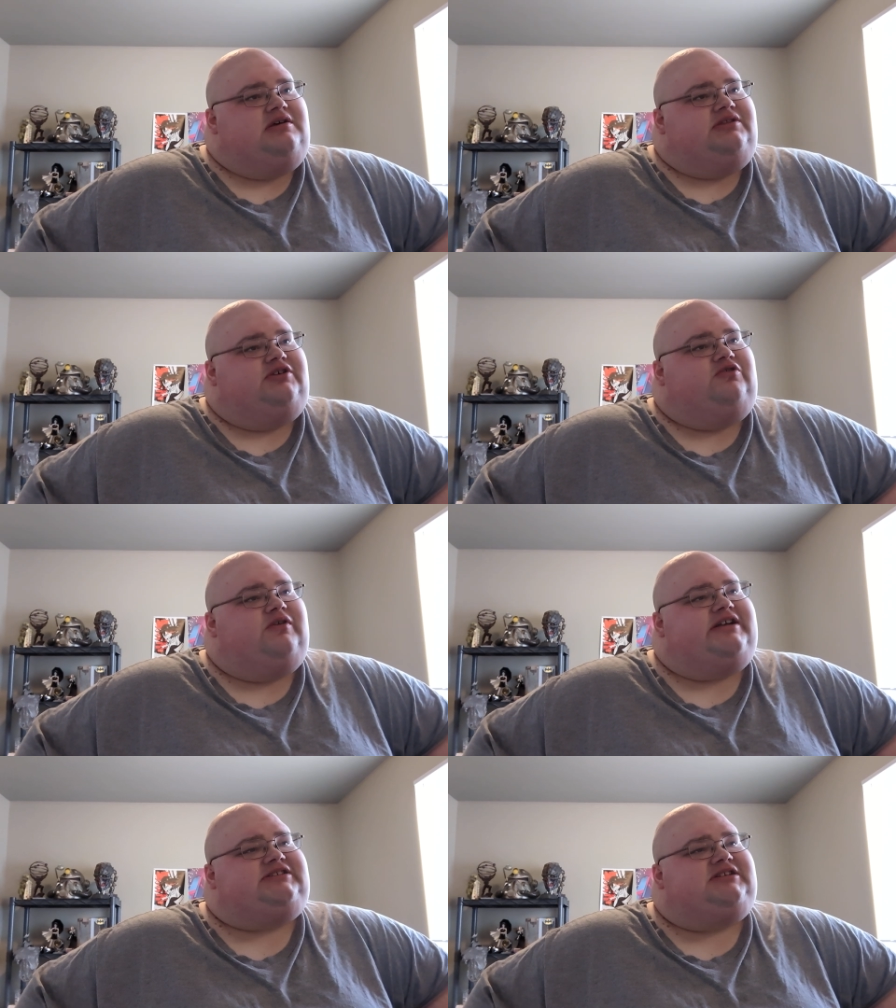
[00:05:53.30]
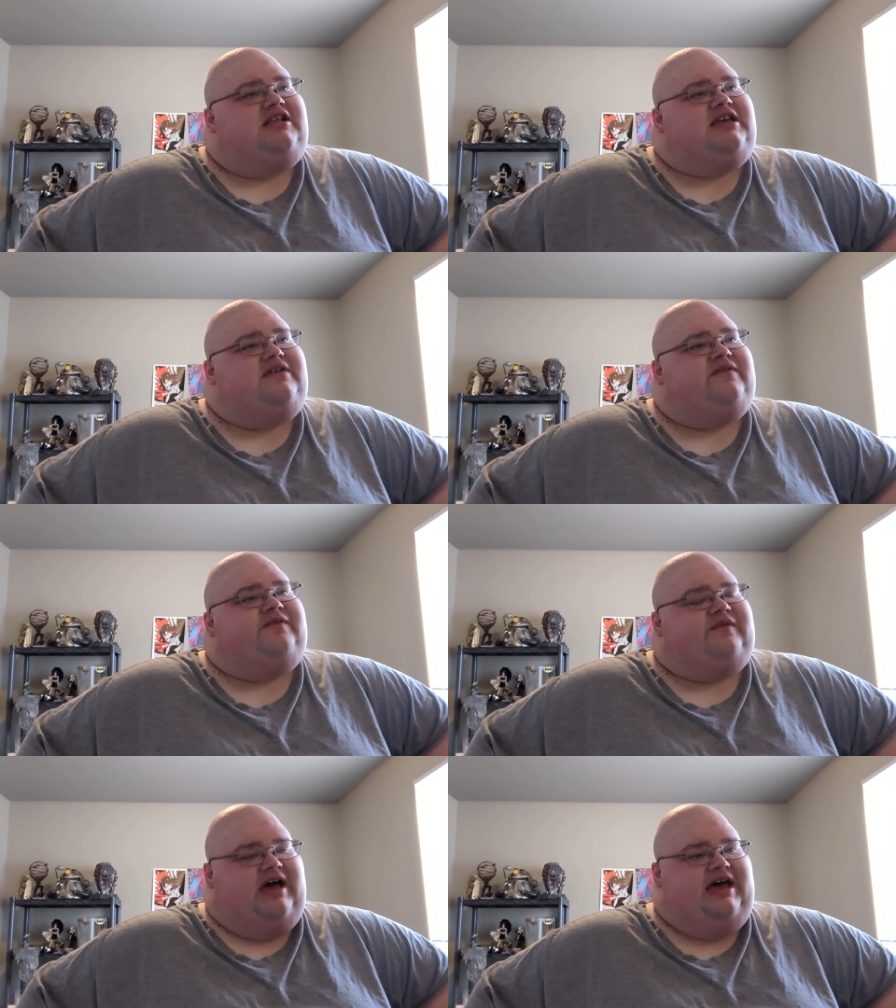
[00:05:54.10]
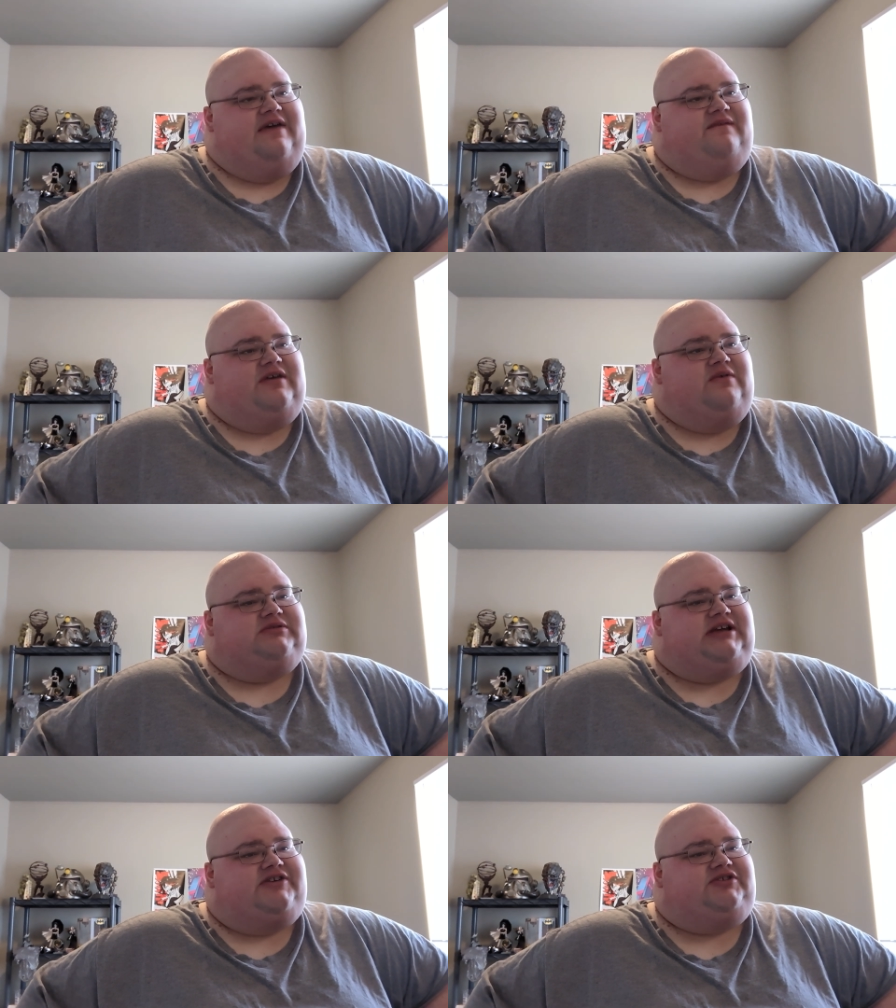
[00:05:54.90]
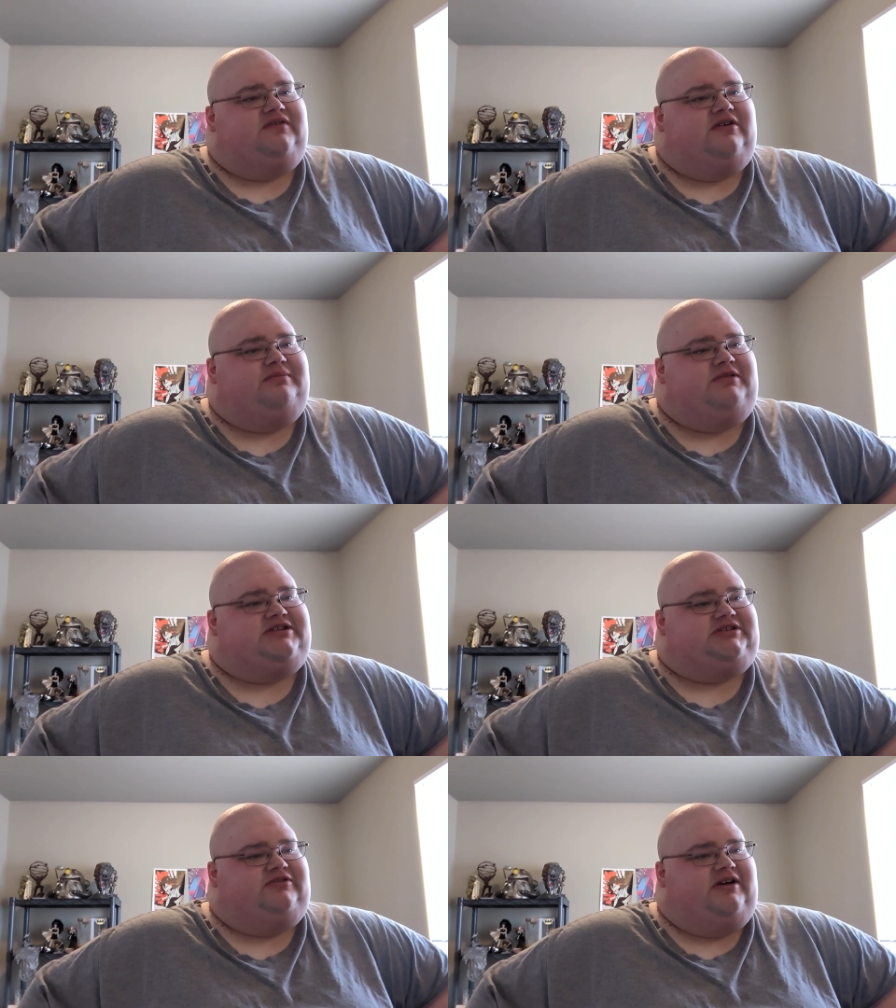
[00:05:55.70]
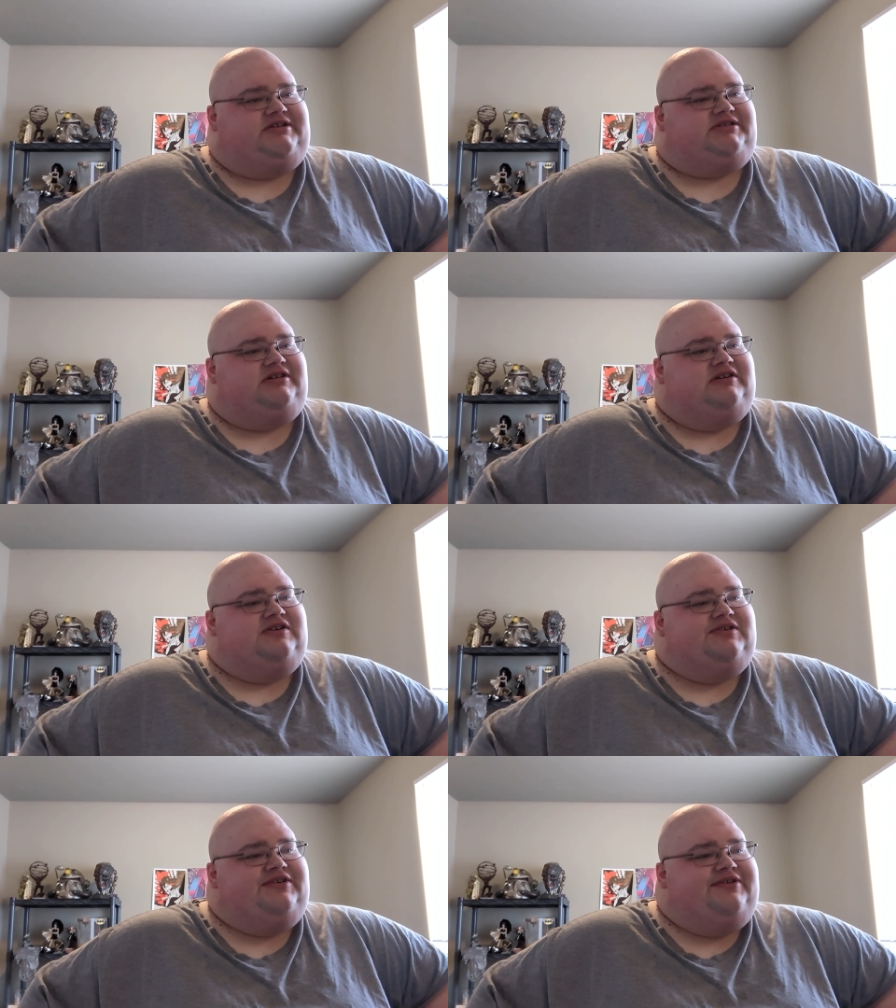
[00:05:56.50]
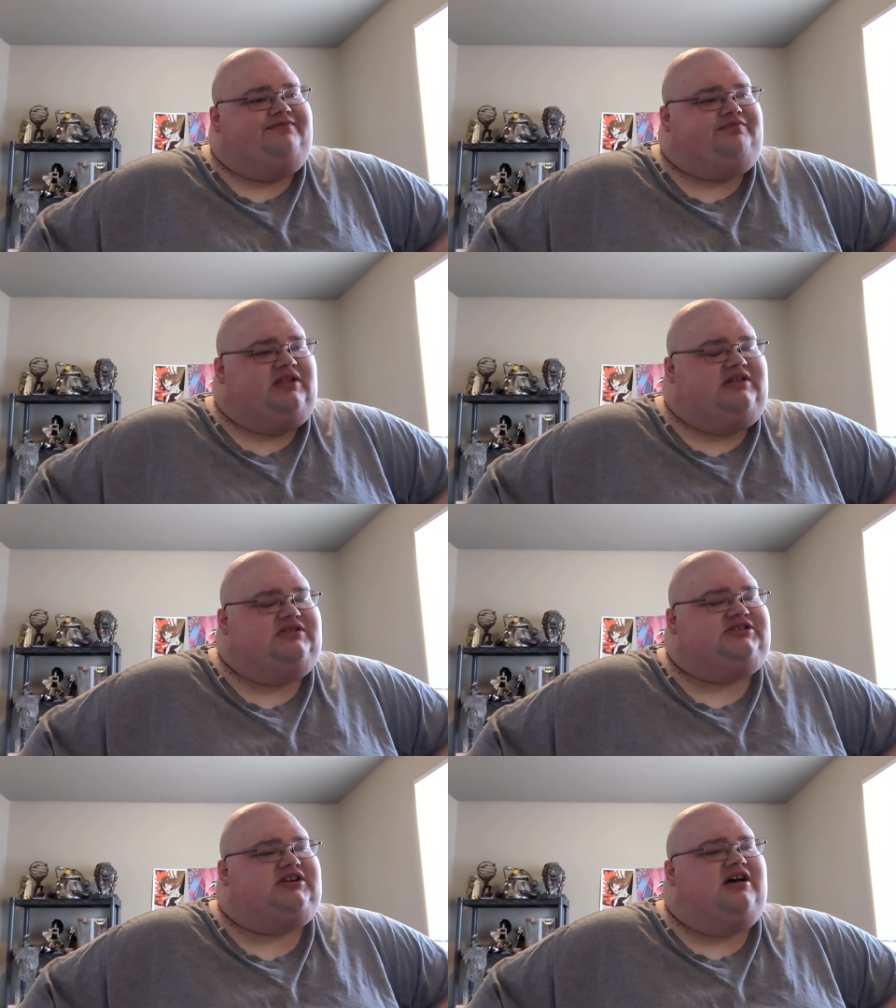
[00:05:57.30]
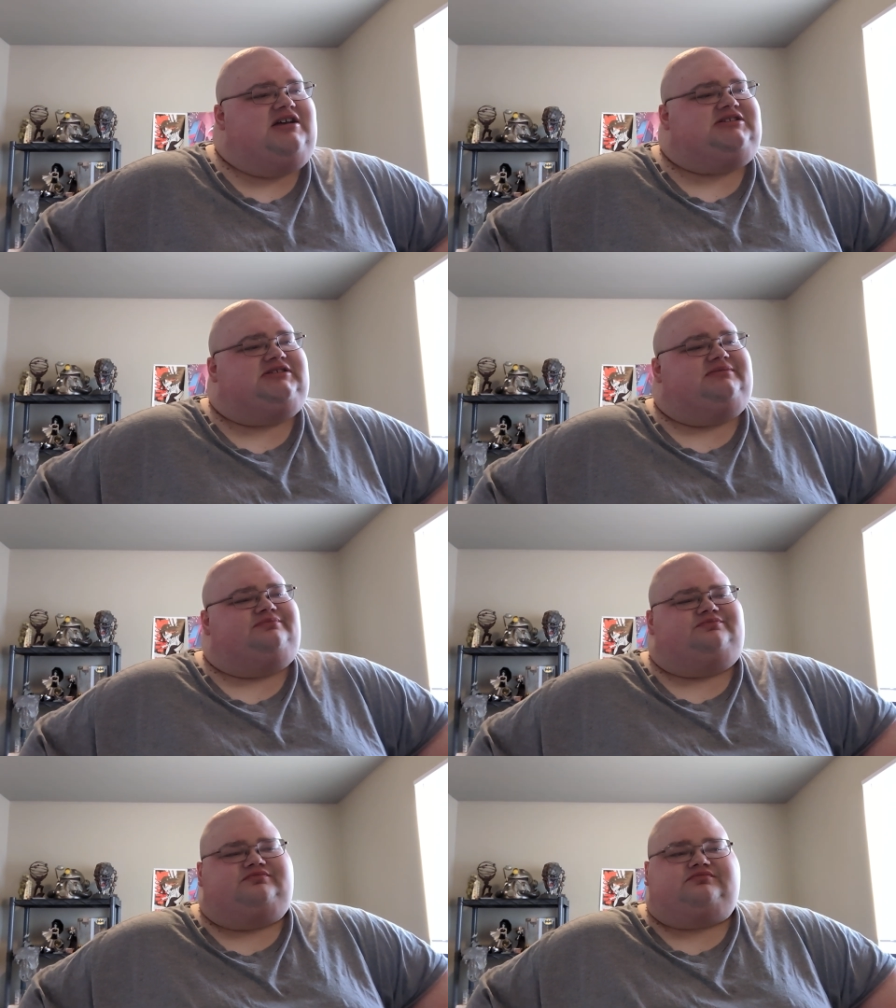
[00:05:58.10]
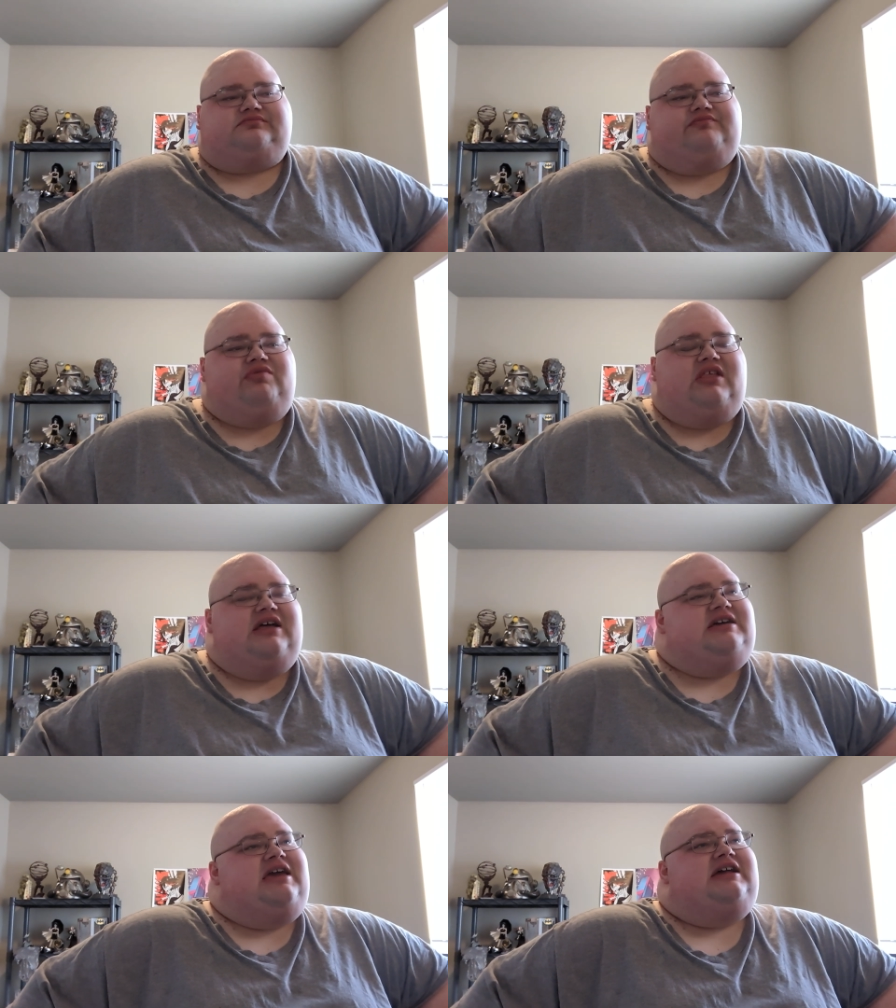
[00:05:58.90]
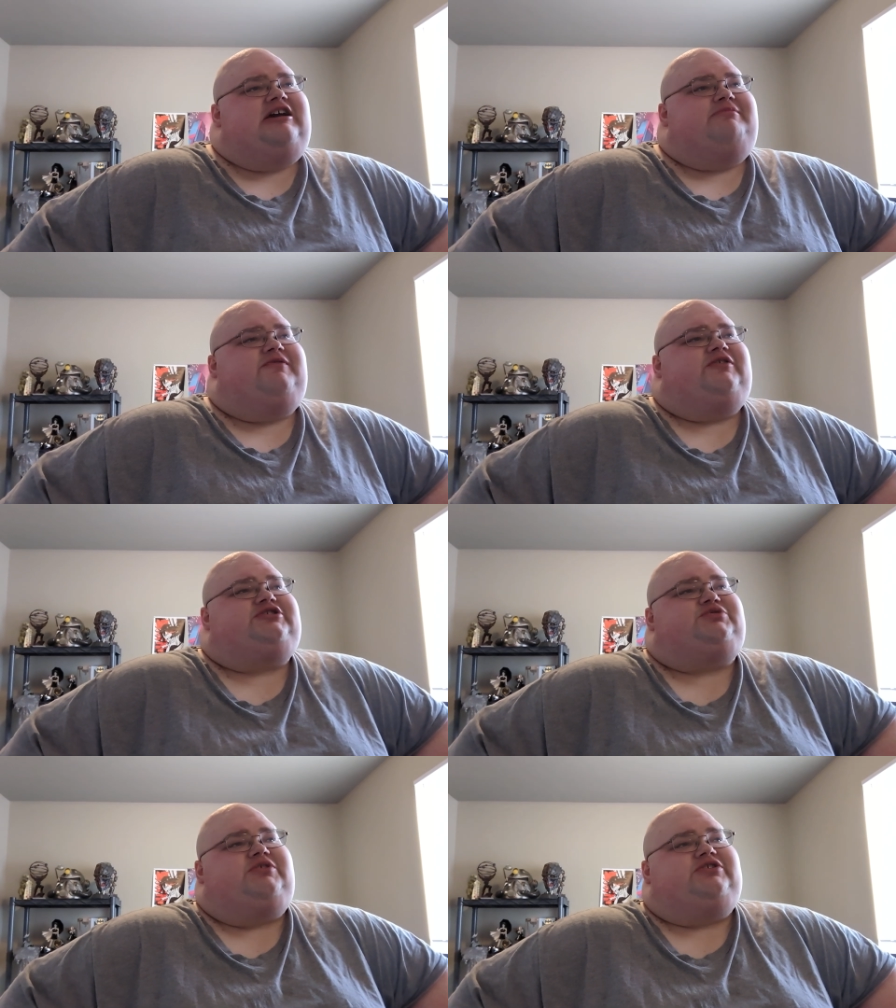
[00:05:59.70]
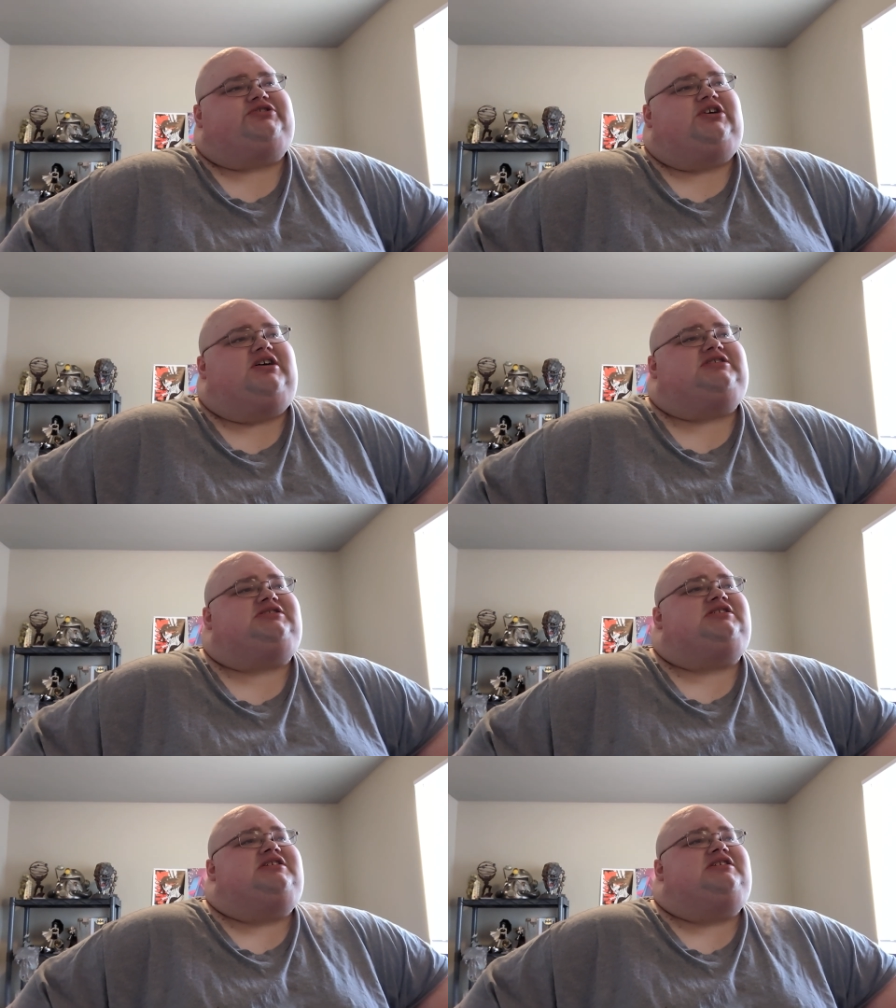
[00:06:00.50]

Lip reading: The crust I'll give a 5. It was actually a very pleasant crust. The sauce, again, I prefer a sweeter sauce.